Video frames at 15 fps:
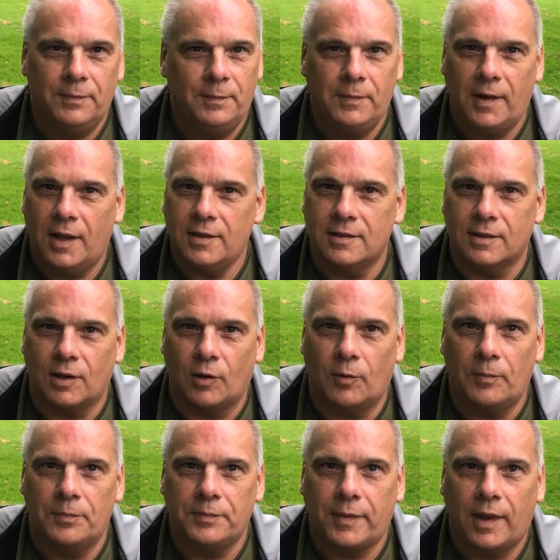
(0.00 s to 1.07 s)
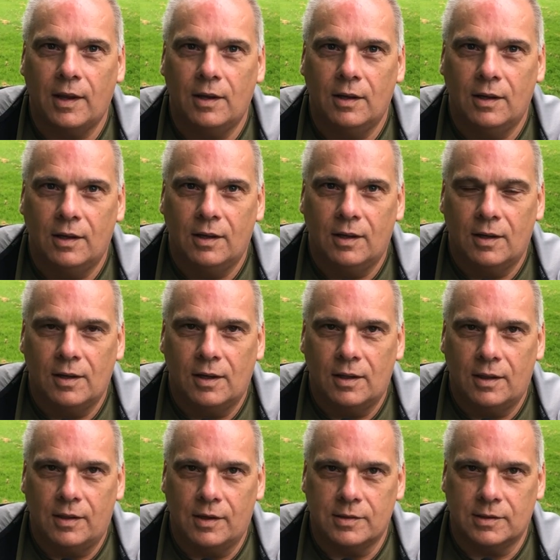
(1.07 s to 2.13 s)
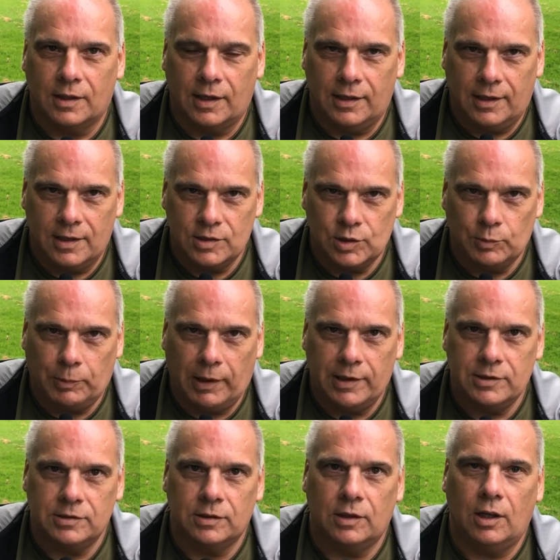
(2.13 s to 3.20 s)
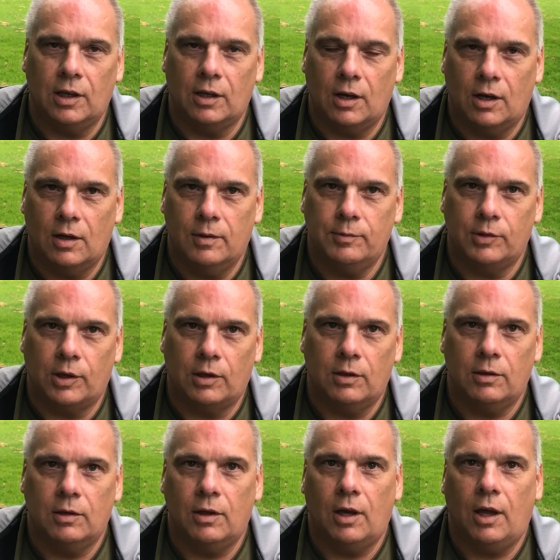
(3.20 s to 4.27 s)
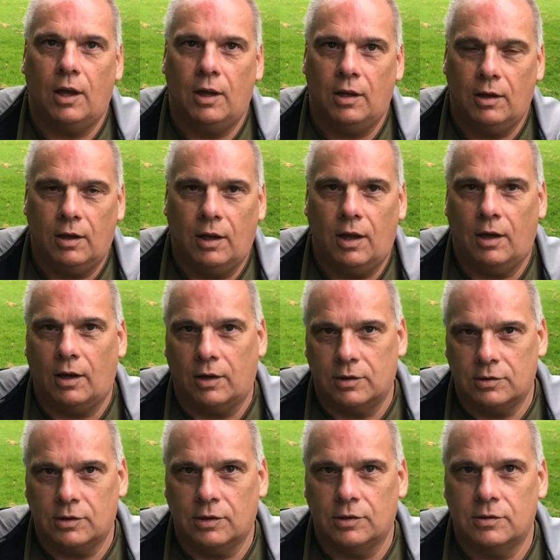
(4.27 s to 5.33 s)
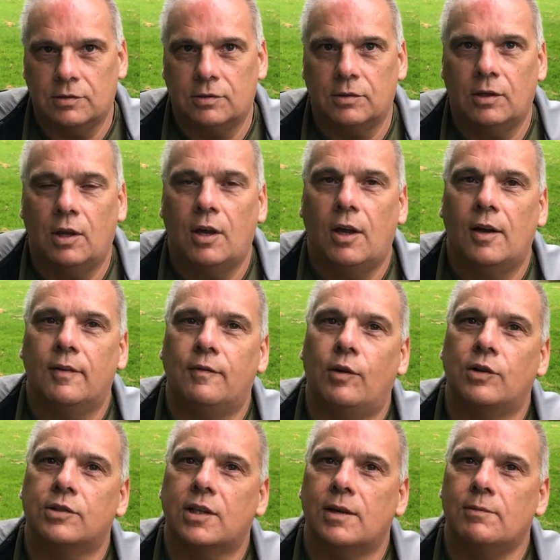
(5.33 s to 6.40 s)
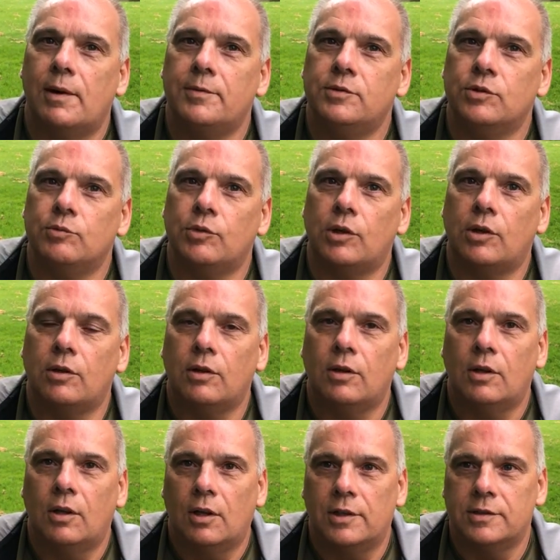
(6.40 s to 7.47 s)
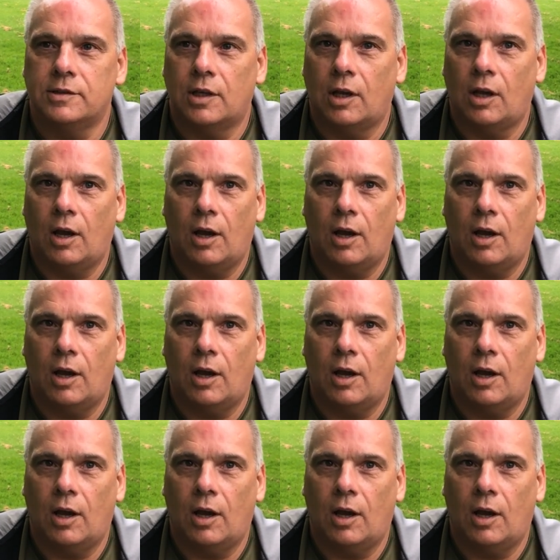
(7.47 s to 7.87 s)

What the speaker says: Not so. There's an anticipation in Albany at our church. Folks come up to me, say,